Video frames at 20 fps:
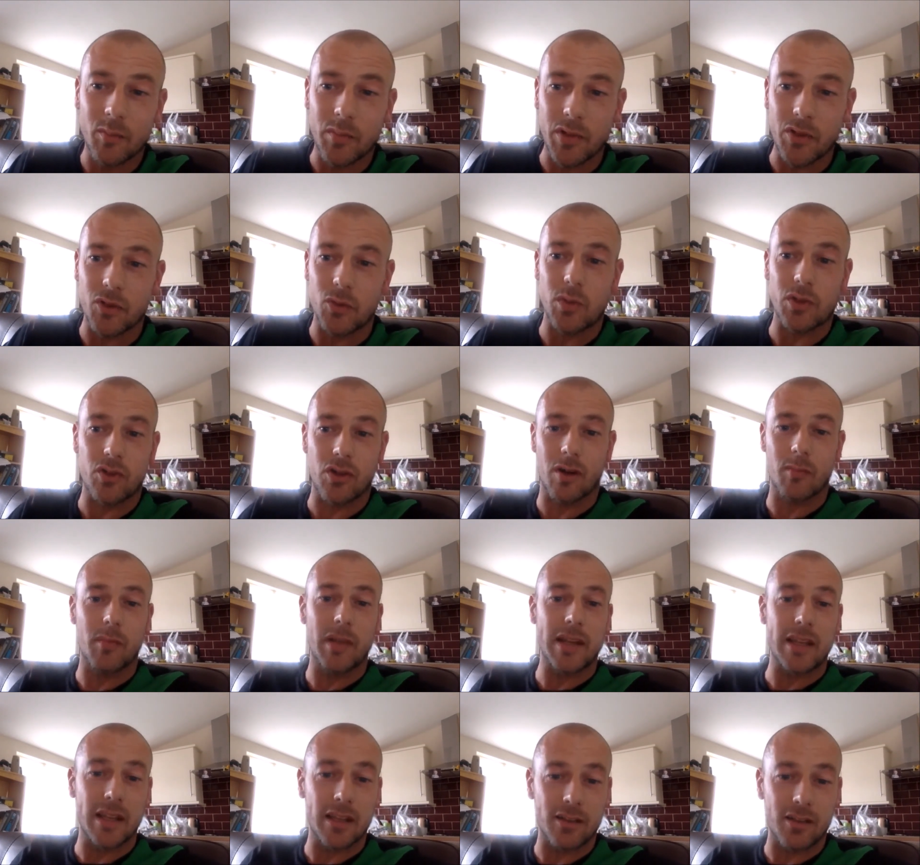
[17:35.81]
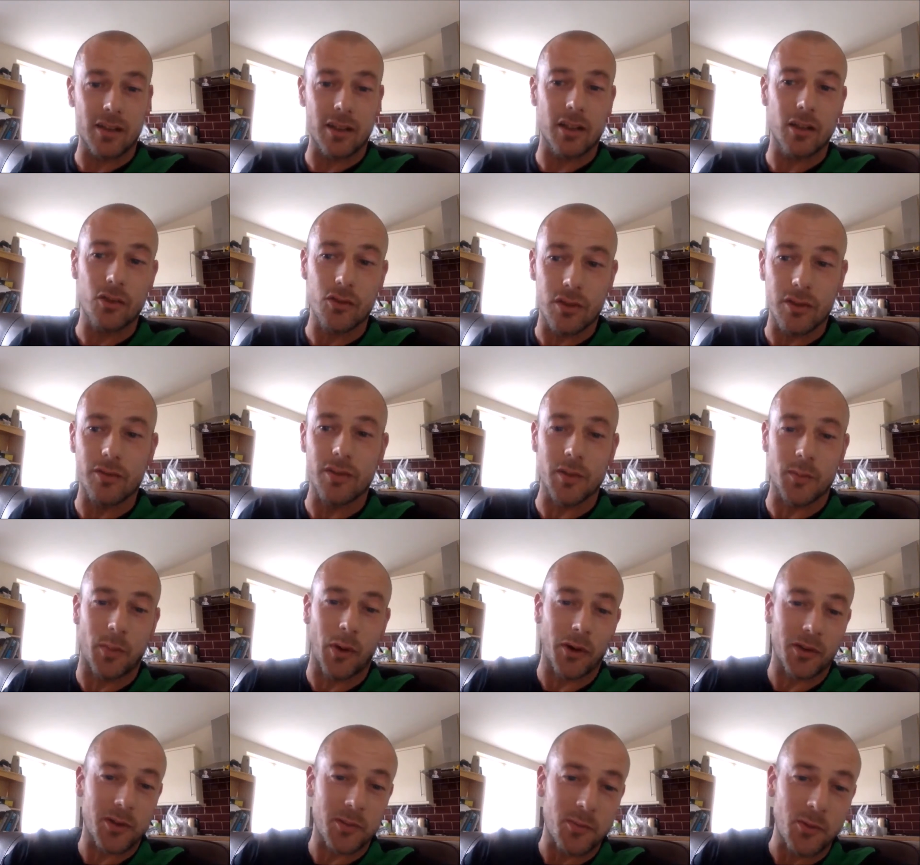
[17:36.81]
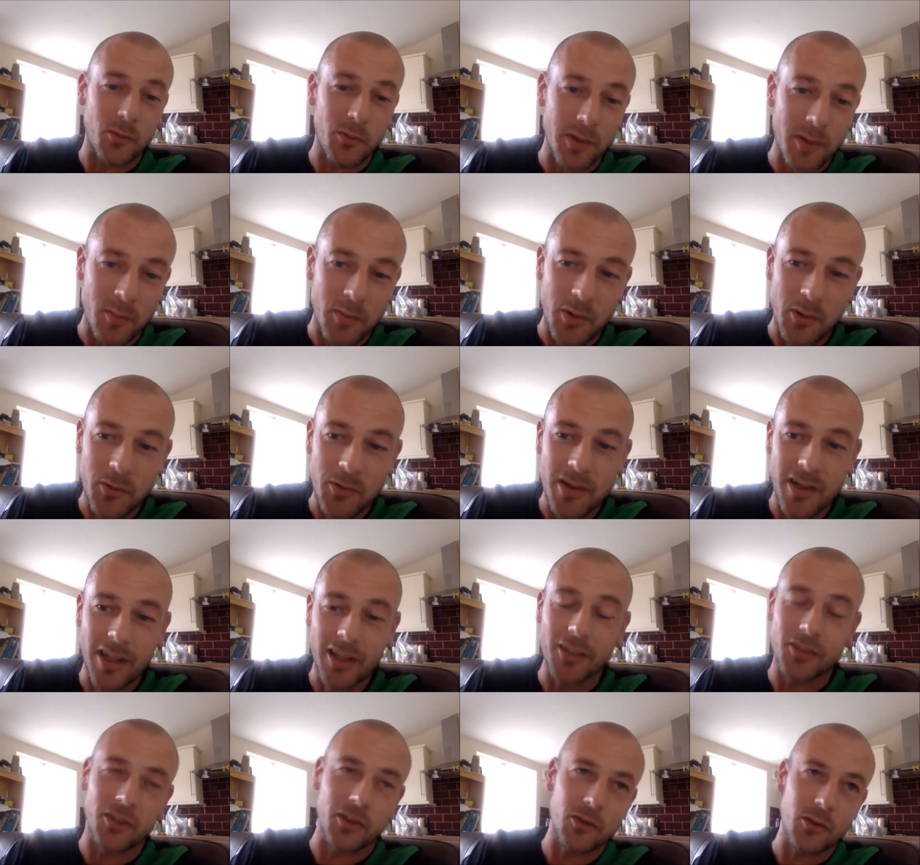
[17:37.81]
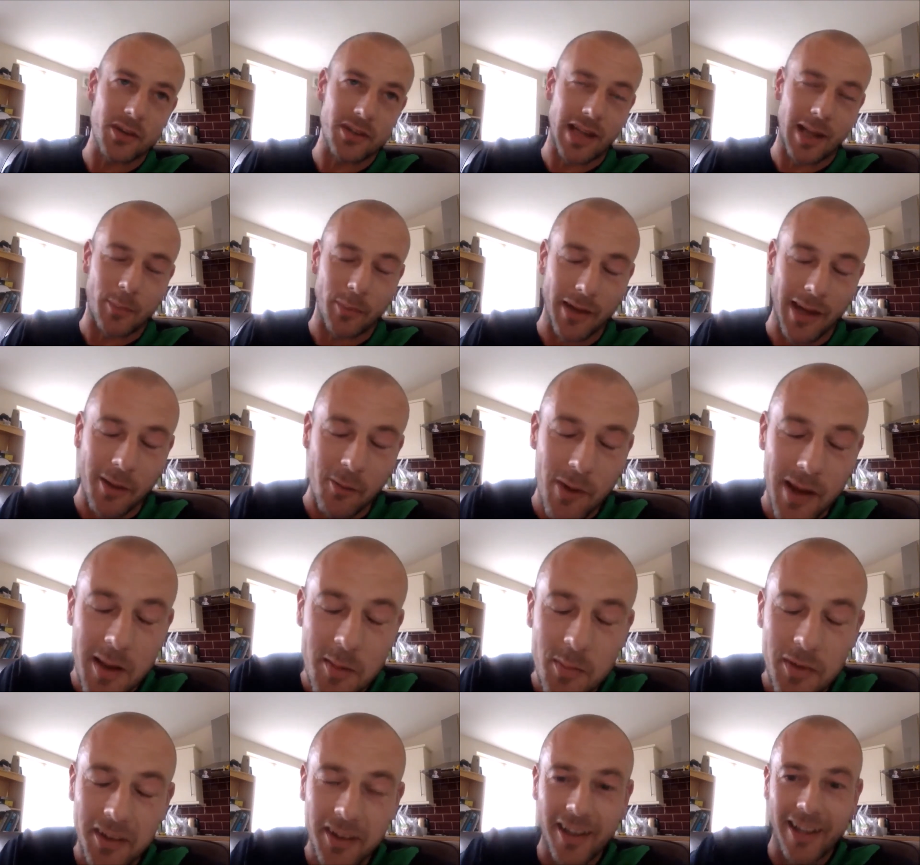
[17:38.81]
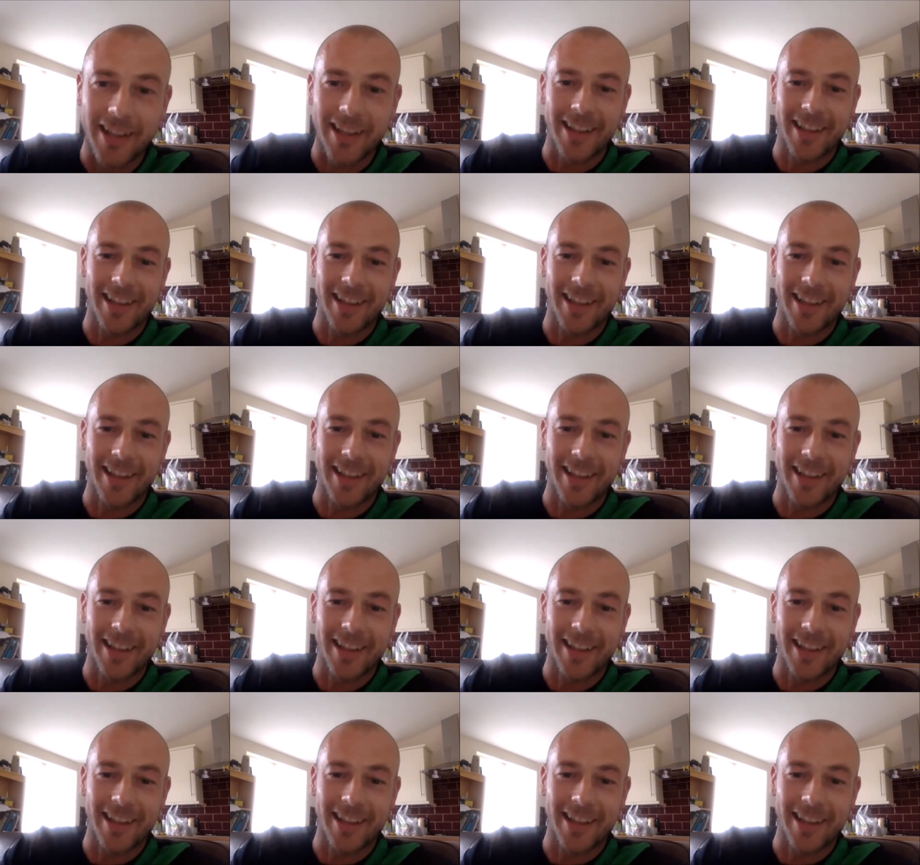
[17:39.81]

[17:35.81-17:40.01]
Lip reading: because we try and make it as inclusive as possible with the ball. Doesn't always happen that way, but